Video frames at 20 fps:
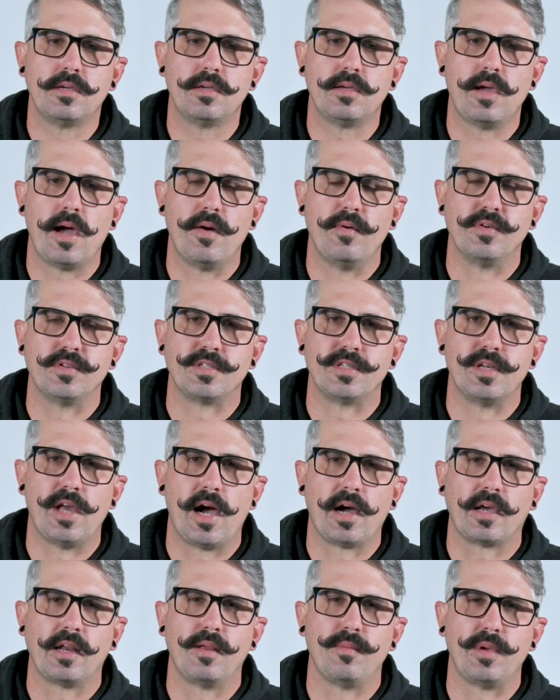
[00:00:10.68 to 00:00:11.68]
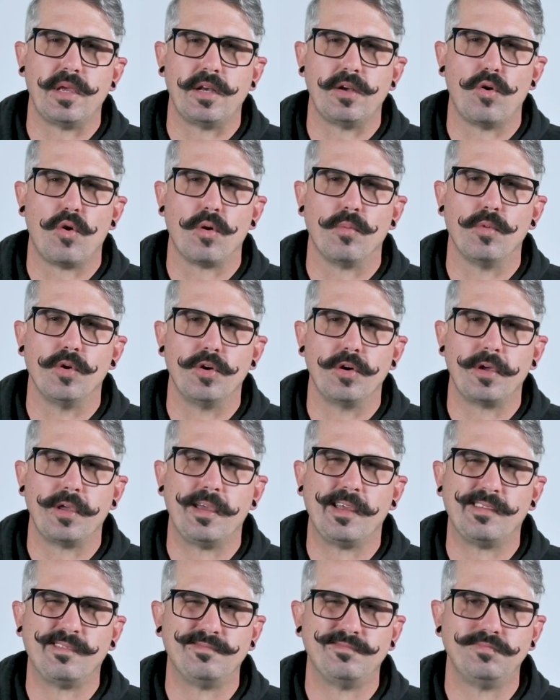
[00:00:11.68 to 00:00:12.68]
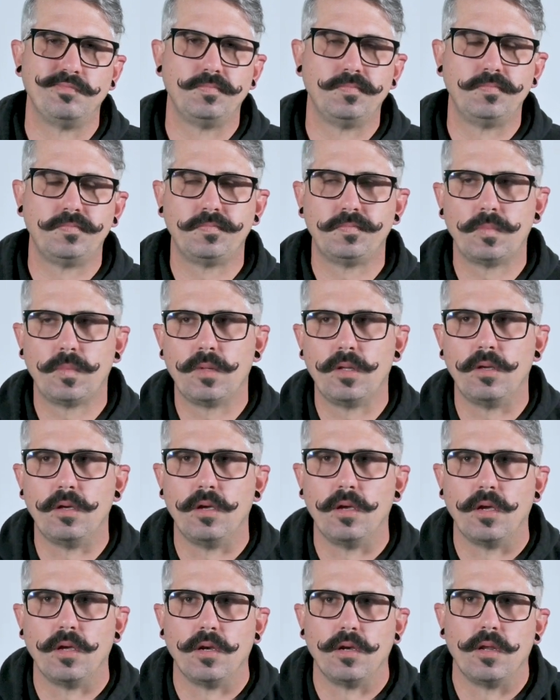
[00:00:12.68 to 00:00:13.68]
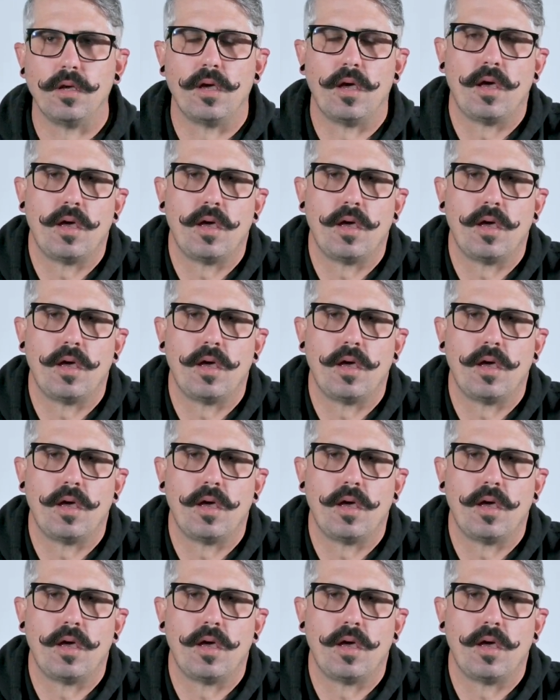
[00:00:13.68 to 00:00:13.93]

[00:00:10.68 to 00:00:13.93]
I was not going to be normal again, and